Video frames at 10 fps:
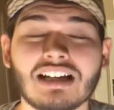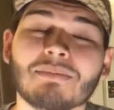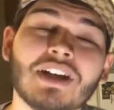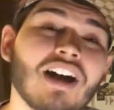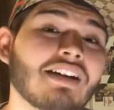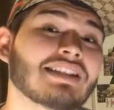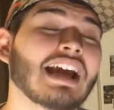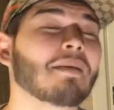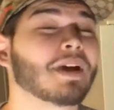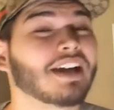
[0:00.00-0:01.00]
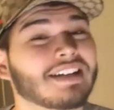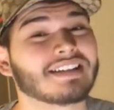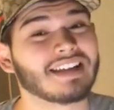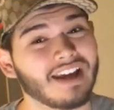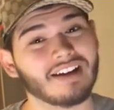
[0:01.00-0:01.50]
Now to be honest, I am kind of
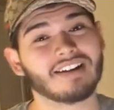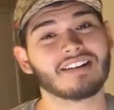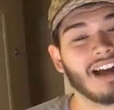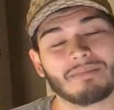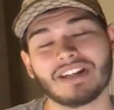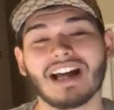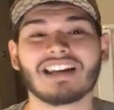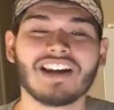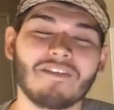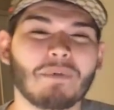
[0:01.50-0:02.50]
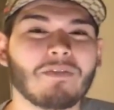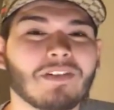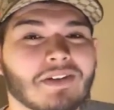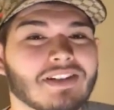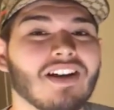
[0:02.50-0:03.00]
scared. I mean, I love
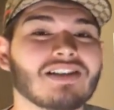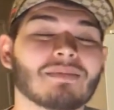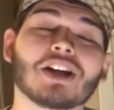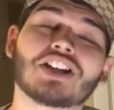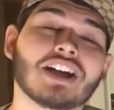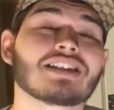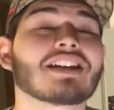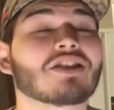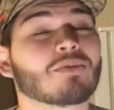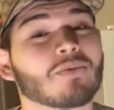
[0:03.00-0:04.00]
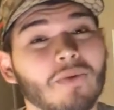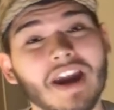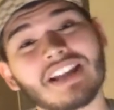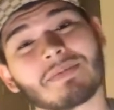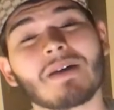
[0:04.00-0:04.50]
buffalo sauce and my chicken tenders with
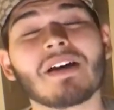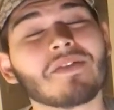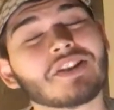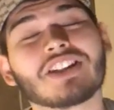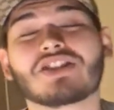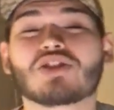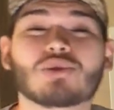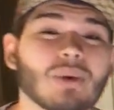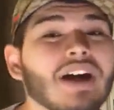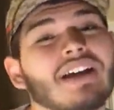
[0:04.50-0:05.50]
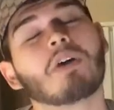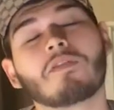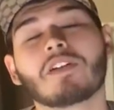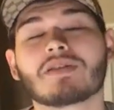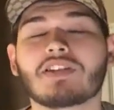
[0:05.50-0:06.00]
ranch, but I've never just drank
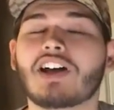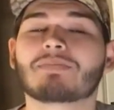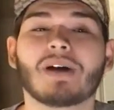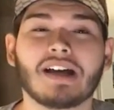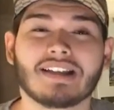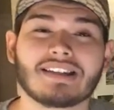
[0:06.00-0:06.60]
buffalo sauce by